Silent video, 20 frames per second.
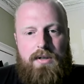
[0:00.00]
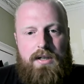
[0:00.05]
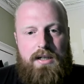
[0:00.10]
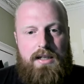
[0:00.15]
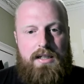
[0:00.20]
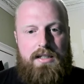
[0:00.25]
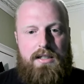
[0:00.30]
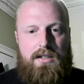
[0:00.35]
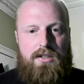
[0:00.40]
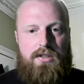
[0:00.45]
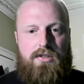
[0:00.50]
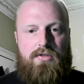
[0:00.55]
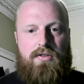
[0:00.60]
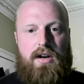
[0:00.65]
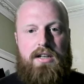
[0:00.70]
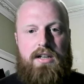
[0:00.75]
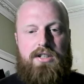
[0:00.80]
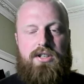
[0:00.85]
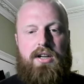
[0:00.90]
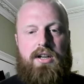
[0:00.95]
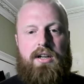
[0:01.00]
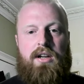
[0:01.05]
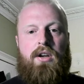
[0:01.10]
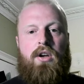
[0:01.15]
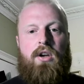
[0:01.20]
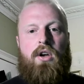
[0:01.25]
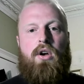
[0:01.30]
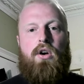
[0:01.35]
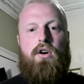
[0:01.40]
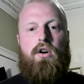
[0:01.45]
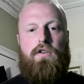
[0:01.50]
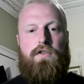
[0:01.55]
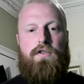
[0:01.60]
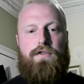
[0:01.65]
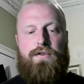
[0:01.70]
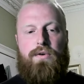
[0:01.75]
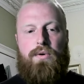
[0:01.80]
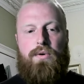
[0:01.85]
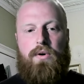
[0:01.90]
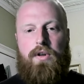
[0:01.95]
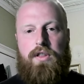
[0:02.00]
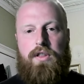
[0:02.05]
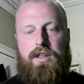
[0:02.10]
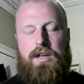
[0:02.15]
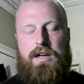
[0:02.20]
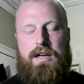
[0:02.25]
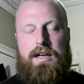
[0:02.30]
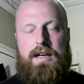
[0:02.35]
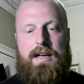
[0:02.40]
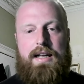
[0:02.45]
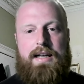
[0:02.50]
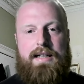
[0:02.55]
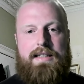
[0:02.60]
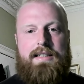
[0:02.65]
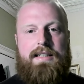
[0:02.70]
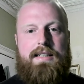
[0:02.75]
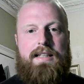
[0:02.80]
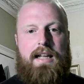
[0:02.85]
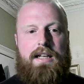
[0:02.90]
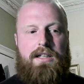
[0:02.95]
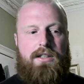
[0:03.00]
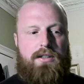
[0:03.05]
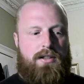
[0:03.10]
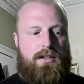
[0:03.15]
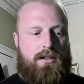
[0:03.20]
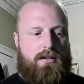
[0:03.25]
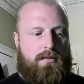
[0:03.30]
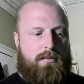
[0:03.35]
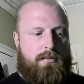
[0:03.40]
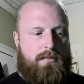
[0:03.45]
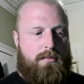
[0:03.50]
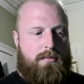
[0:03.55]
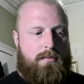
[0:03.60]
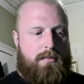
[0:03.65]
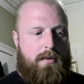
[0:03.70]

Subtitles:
it is a stretching forth and an extension.